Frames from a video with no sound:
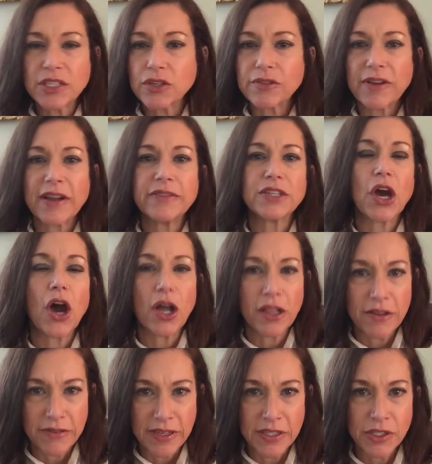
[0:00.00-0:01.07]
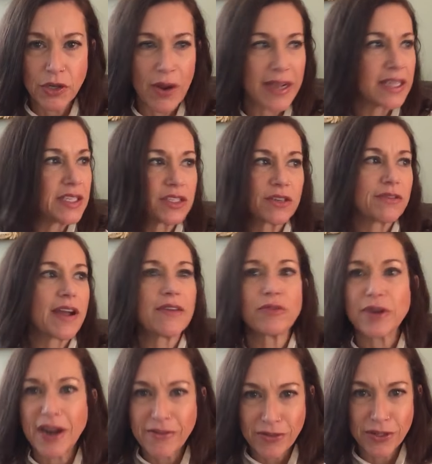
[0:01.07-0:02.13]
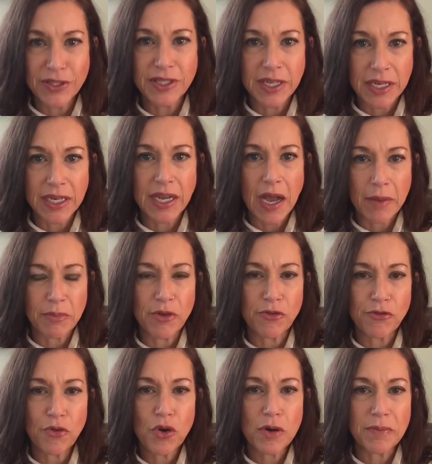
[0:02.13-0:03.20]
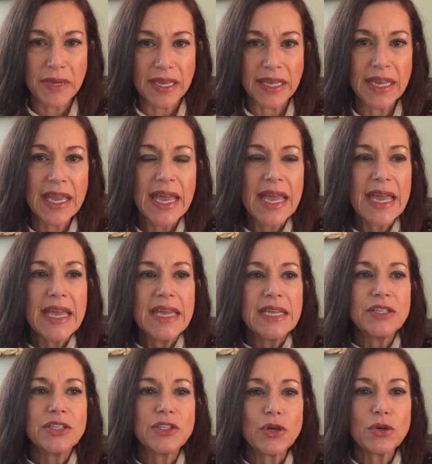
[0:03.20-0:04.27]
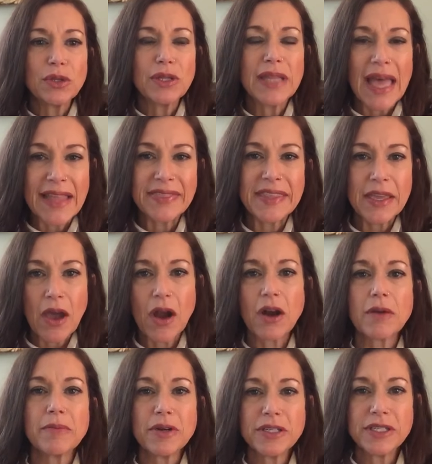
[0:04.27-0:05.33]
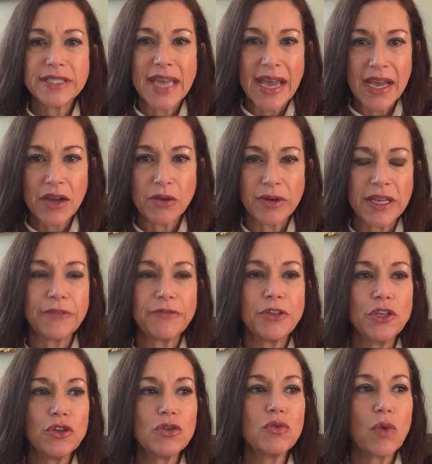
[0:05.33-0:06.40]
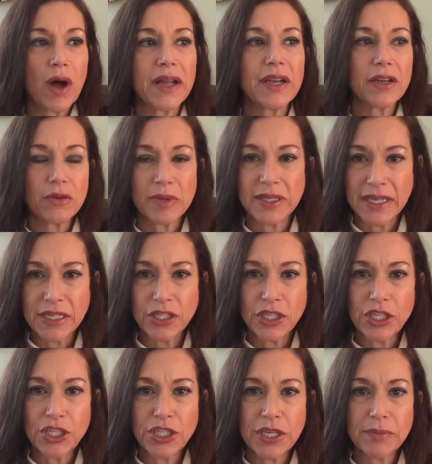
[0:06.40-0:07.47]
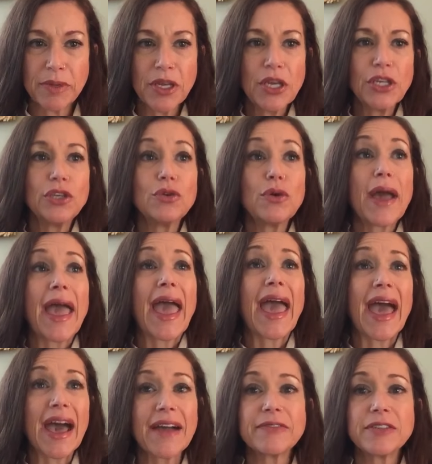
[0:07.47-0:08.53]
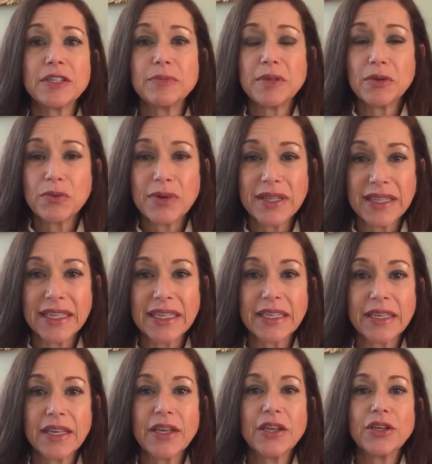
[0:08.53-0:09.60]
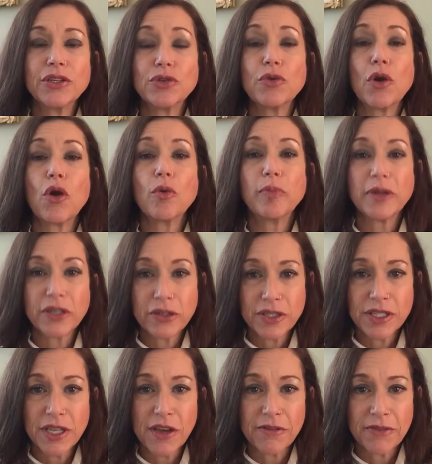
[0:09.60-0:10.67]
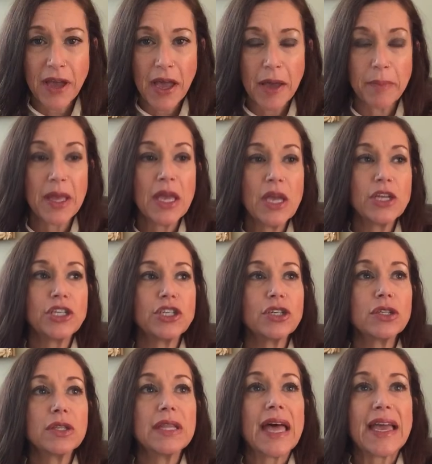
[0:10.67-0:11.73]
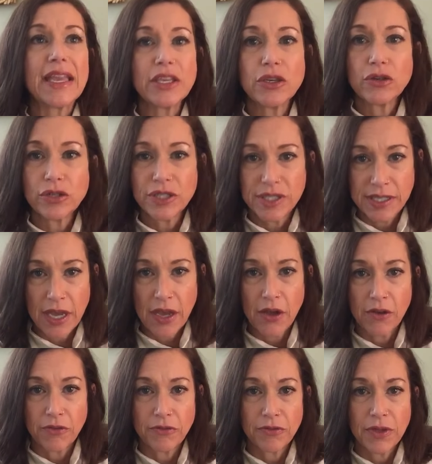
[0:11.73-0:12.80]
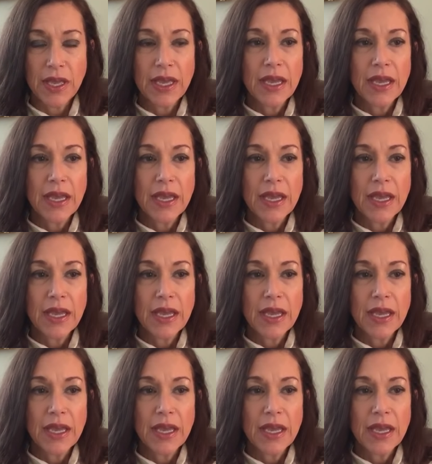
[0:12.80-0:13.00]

survived all of it. So I can survive whatever's going to come before me. So let the armor down. If you want a relationship, you have to be willing to open yourself up, to let yourself